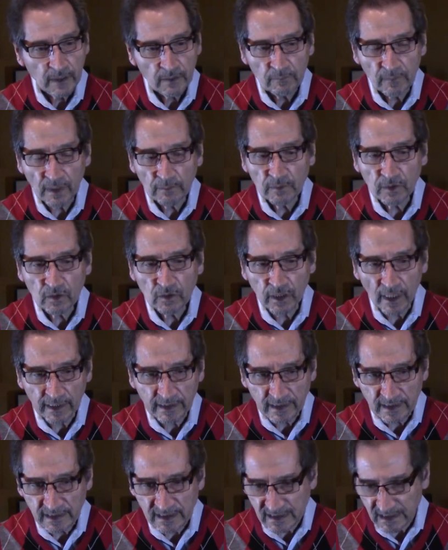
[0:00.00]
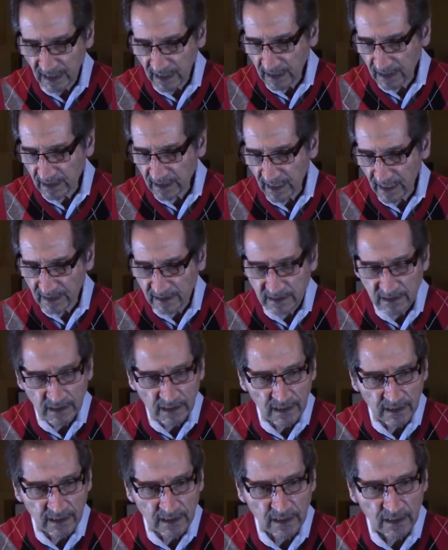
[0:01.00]
maybe you'd like to sing against
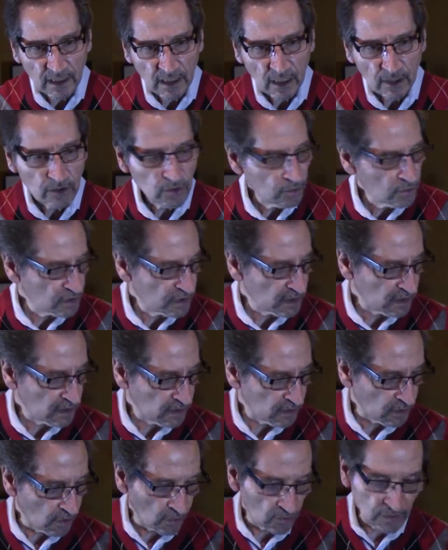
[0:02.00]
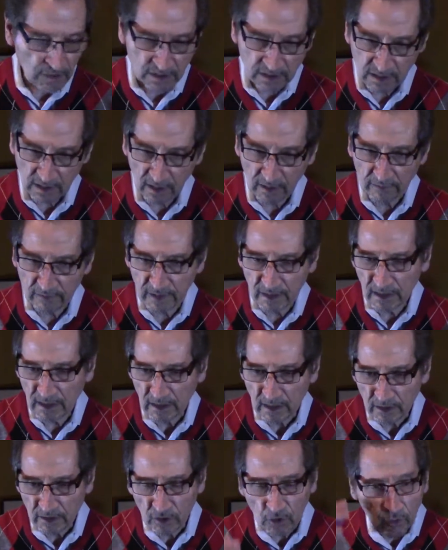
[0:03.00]
this using the notes of
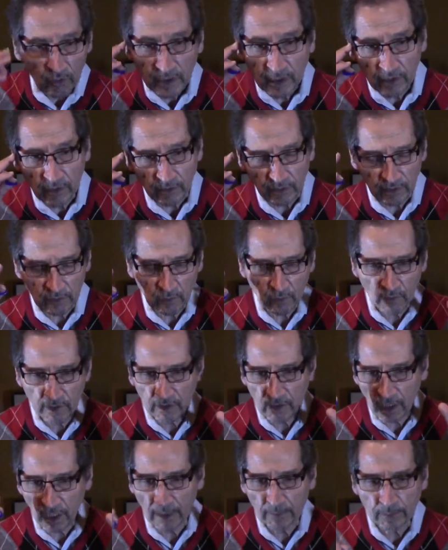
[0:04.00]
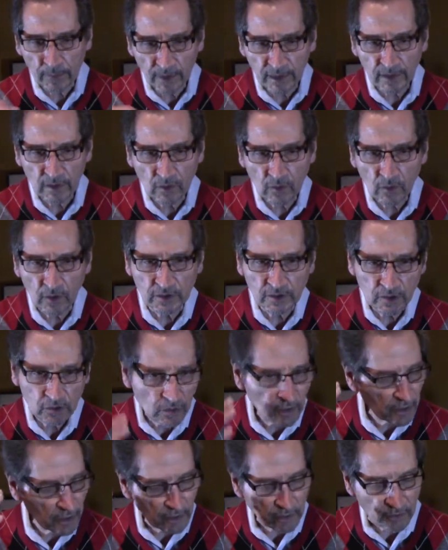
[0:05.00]
the. You'll hear it when I play the chords.
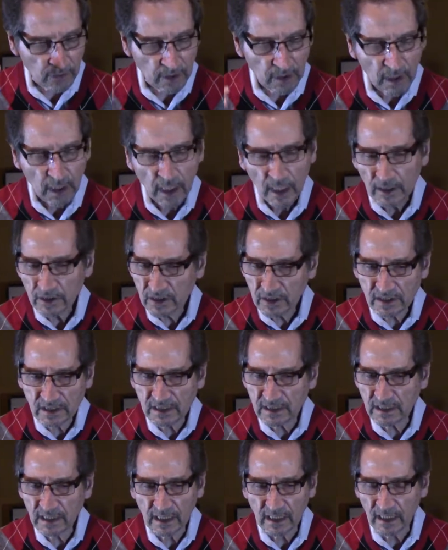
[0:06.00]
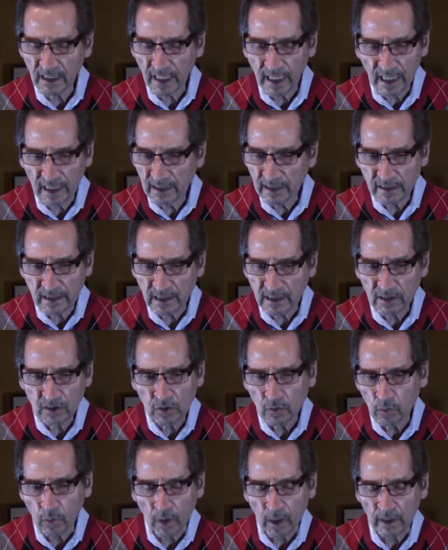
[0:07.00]
You'll hear it. Just sing anything
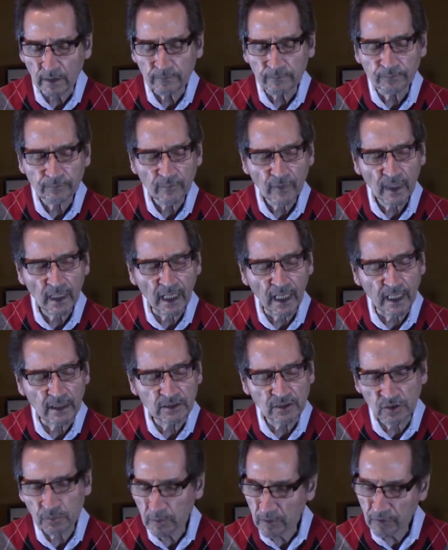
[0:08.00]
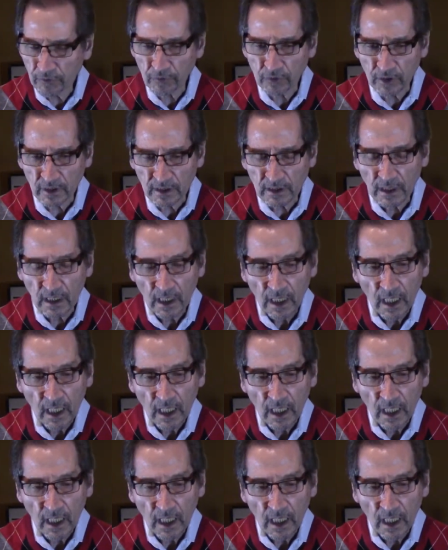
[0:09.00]
you want, and just be free.